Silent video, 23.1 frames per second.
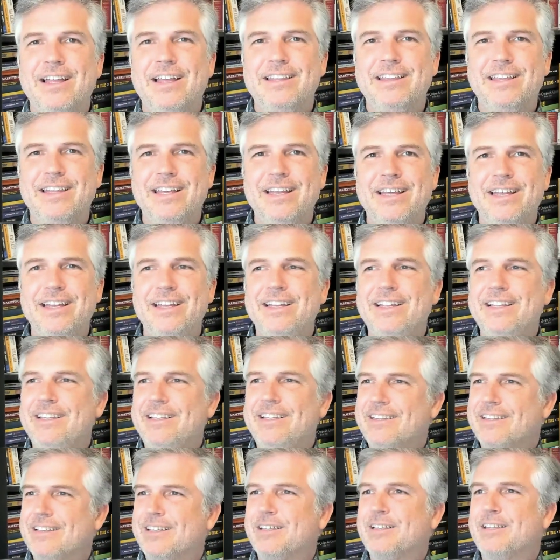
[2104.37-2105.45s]
The
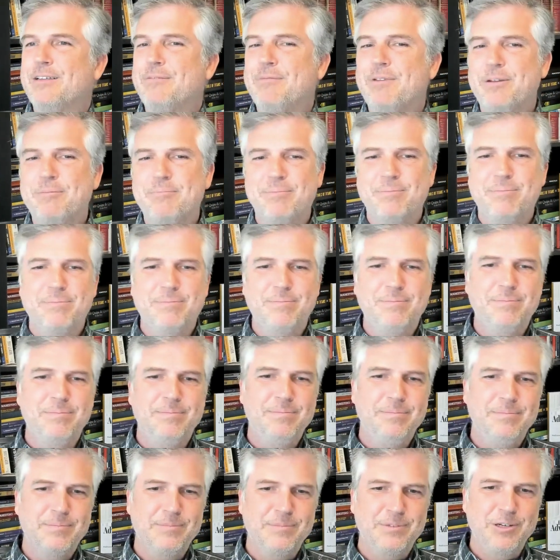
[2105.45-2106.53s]
uh, let me
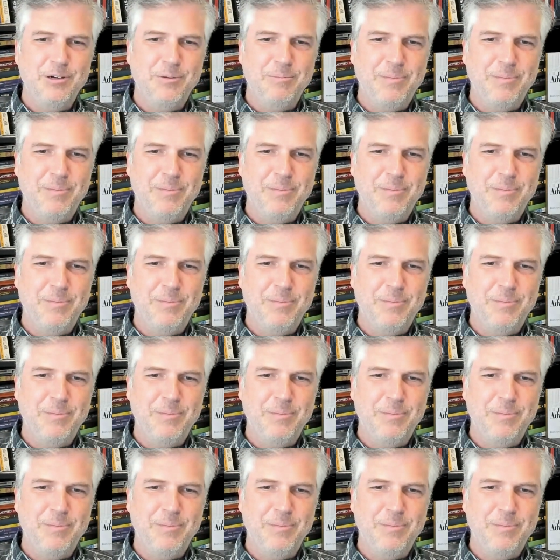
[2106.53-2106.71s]
go